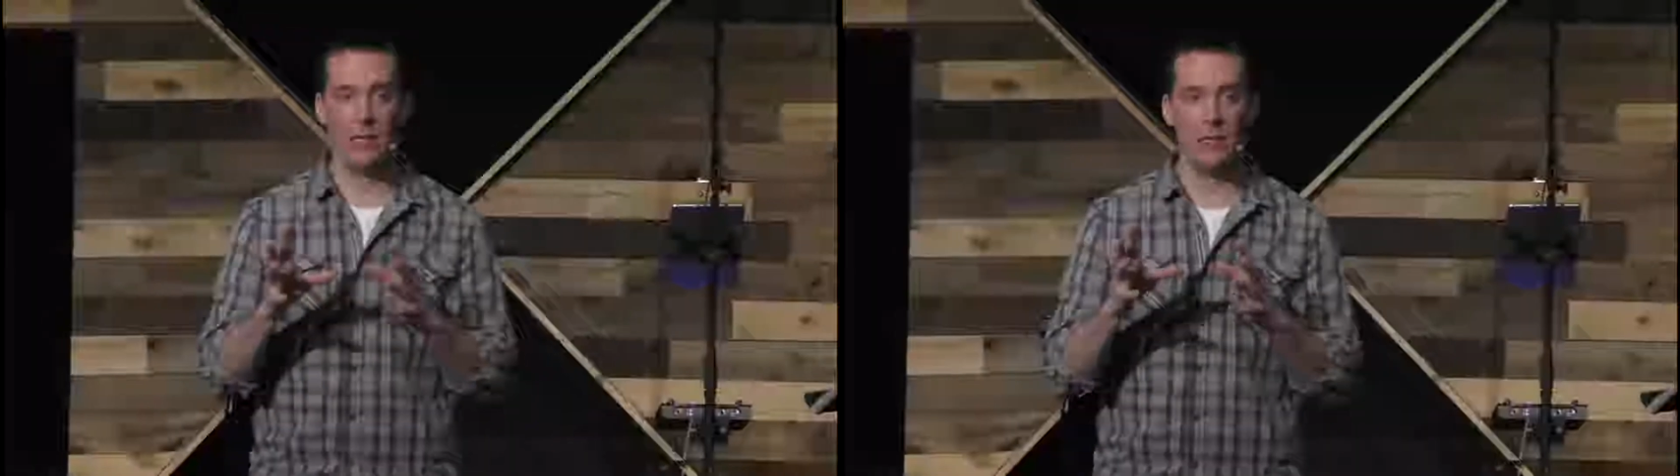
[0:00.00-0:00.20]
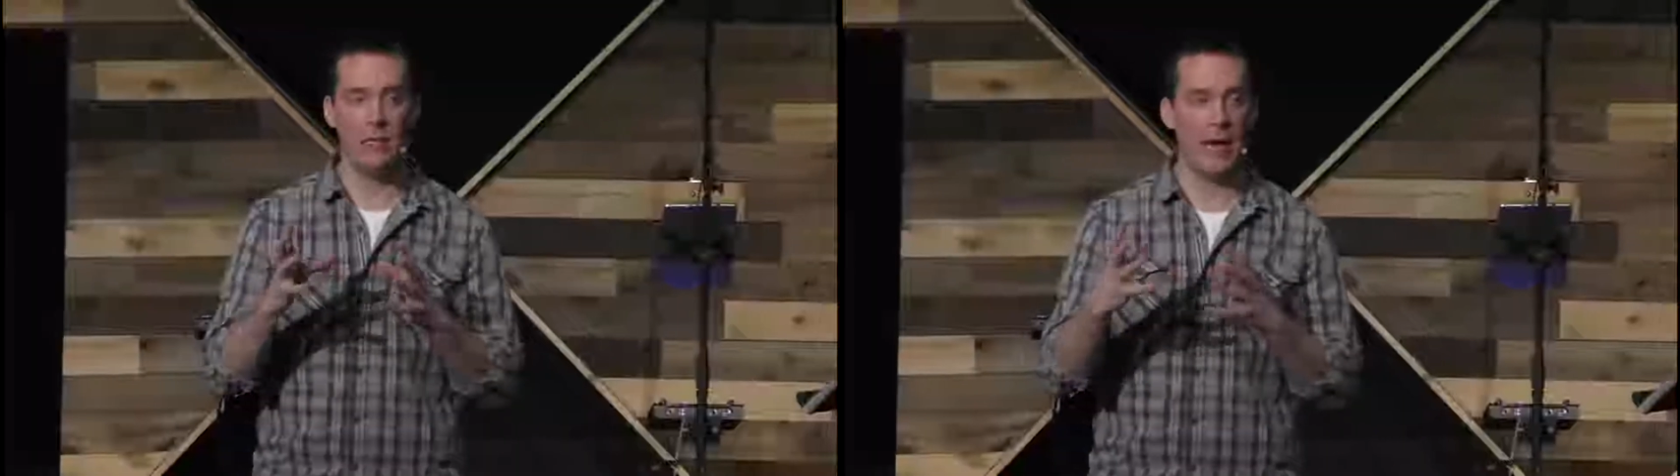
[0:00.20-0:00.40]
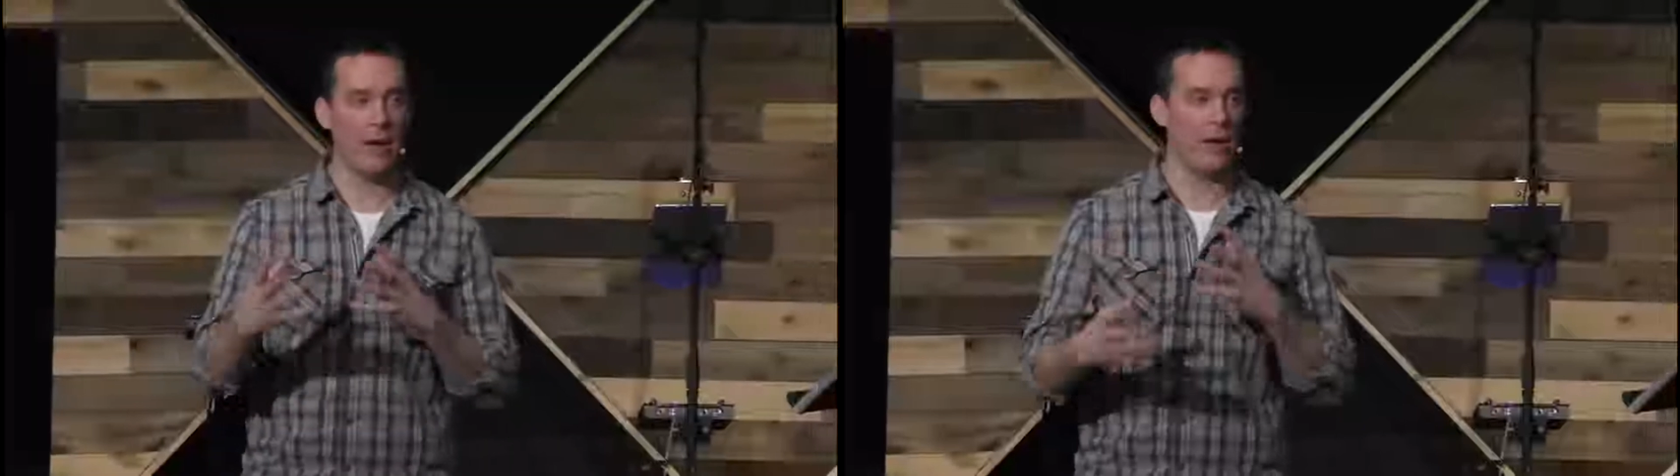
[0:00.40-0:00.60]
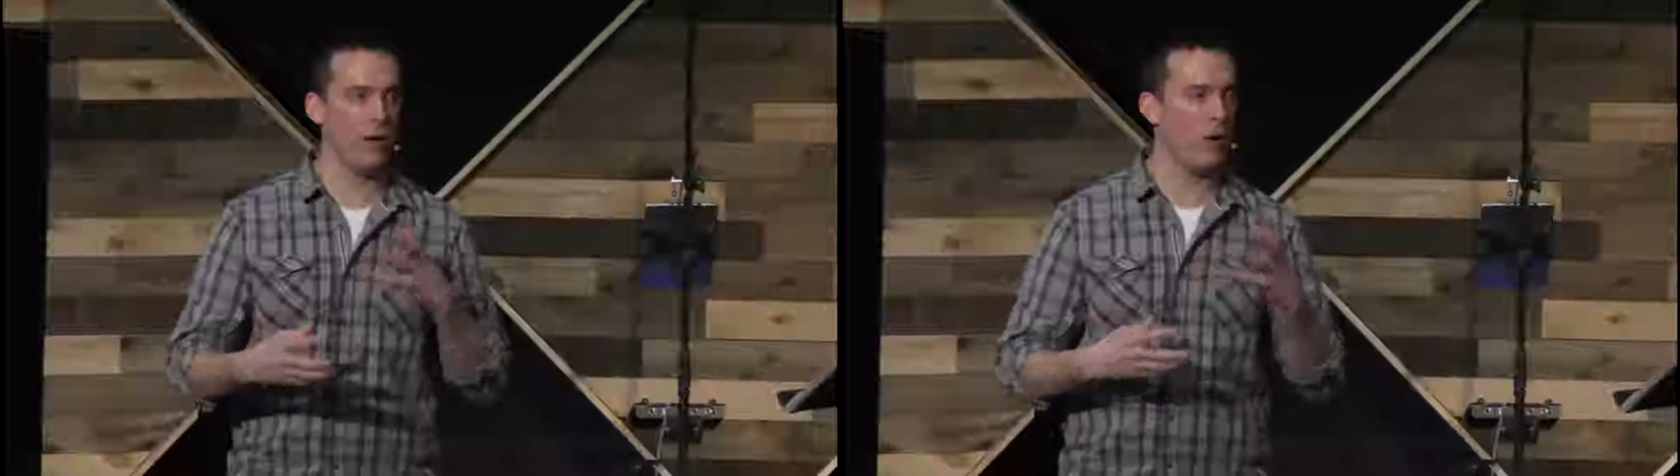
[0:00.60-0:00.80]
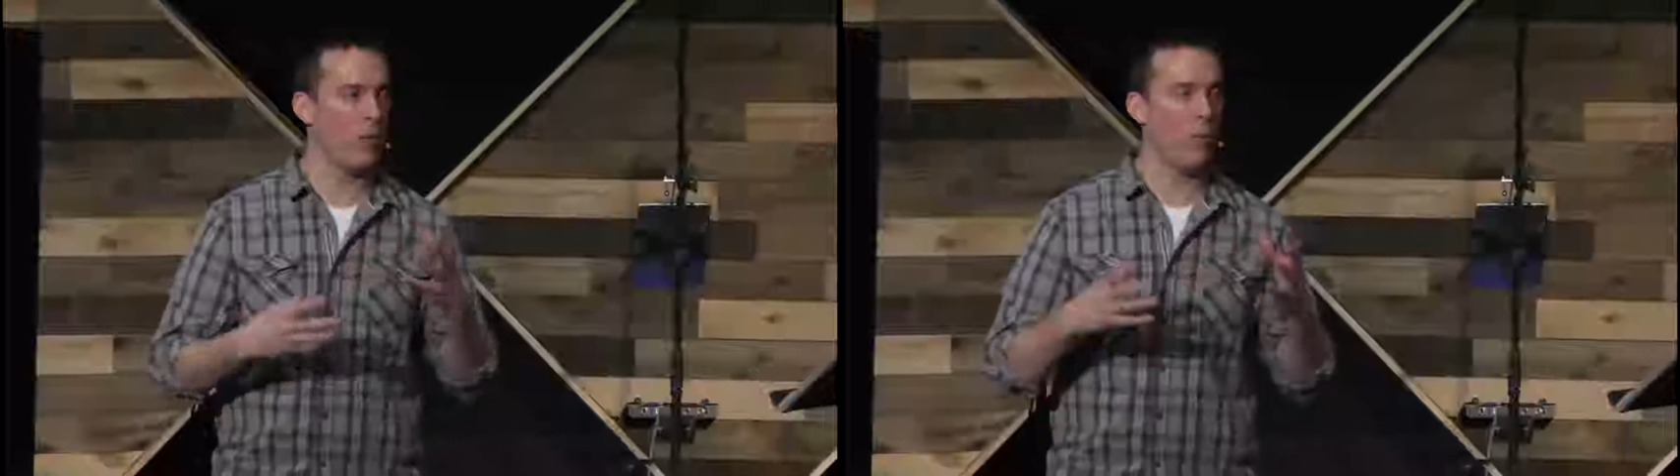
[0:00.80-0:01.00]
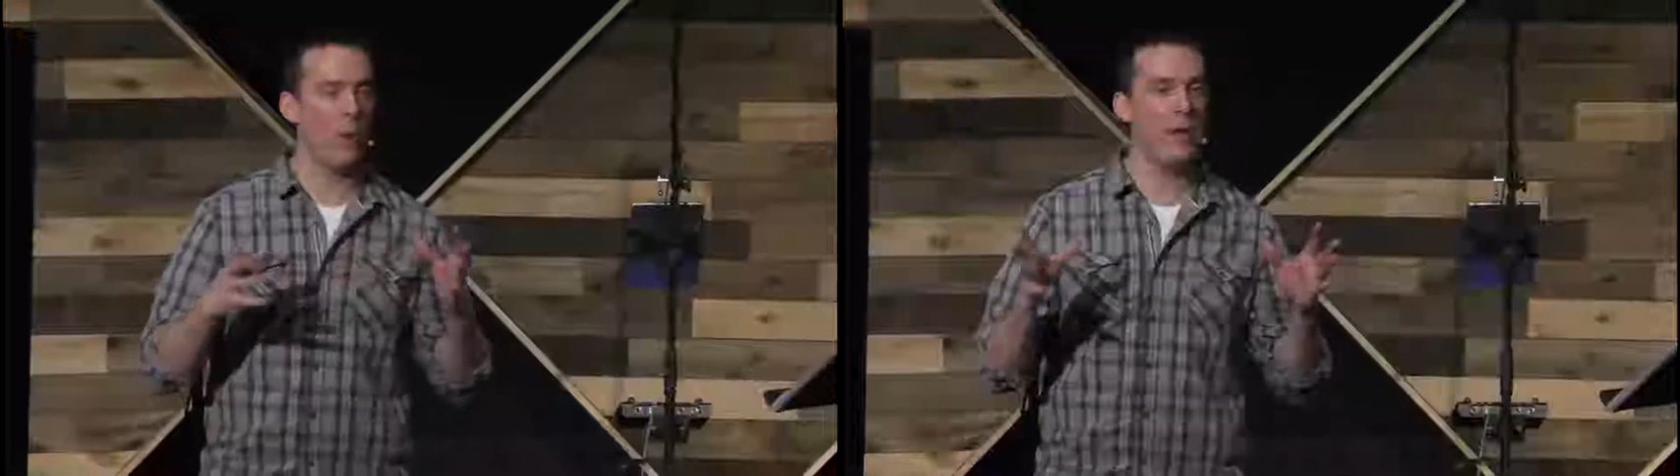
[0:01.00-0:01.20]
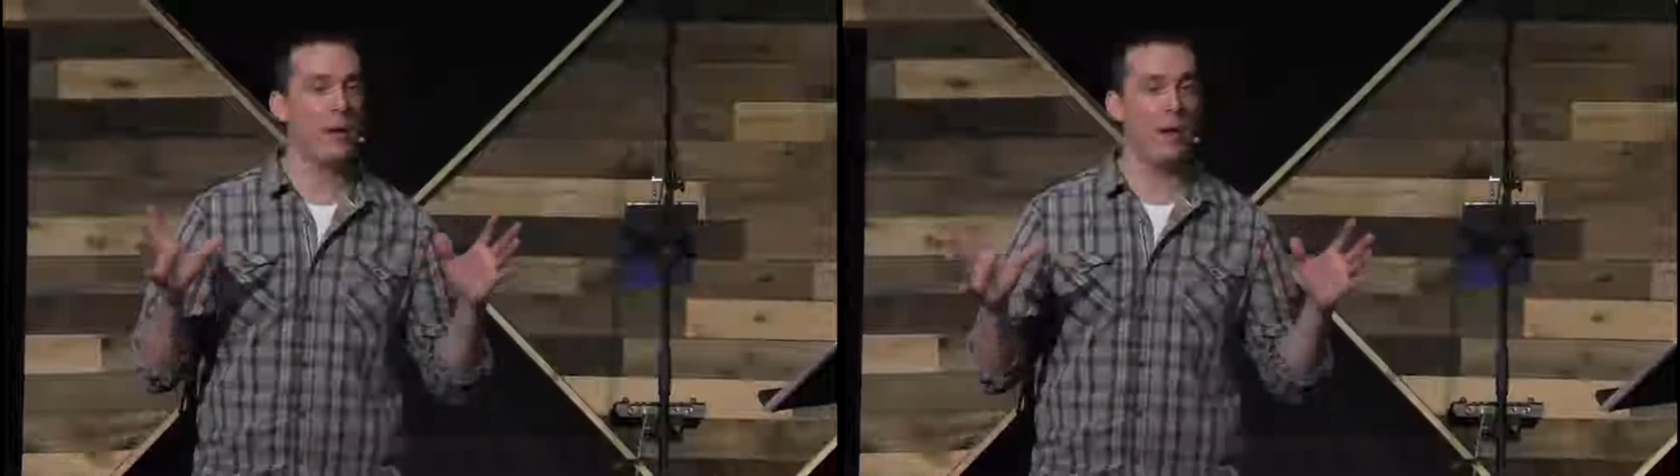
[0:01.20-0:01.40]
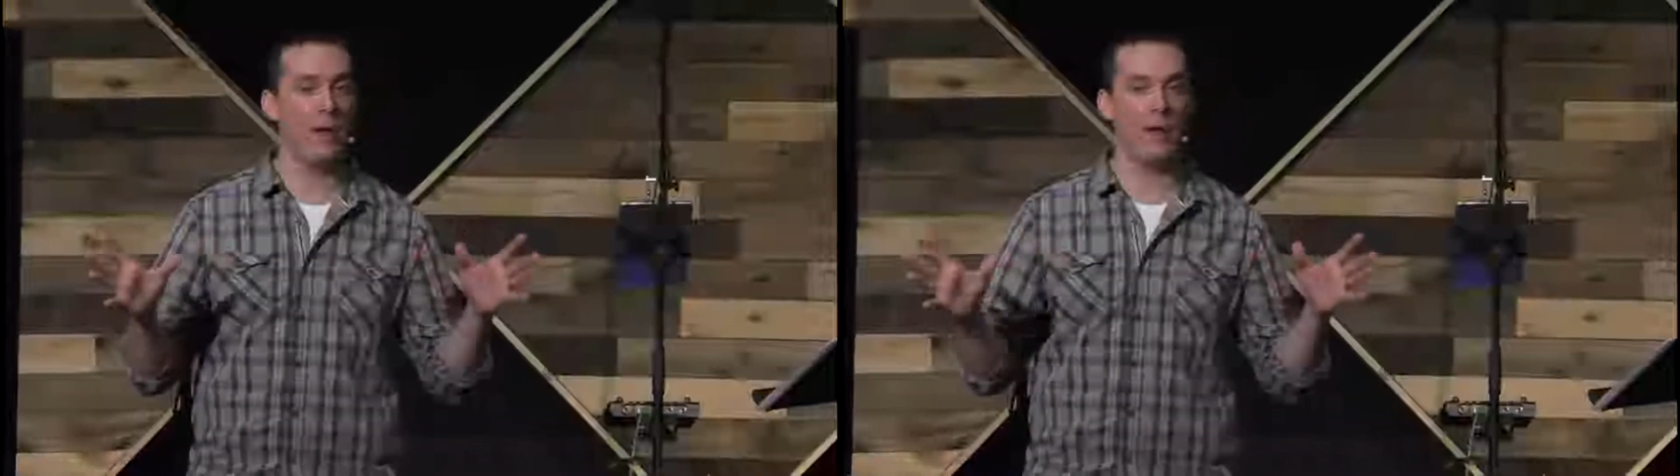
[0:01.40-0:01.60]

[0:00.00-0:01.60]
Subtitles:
letter, or what we call it,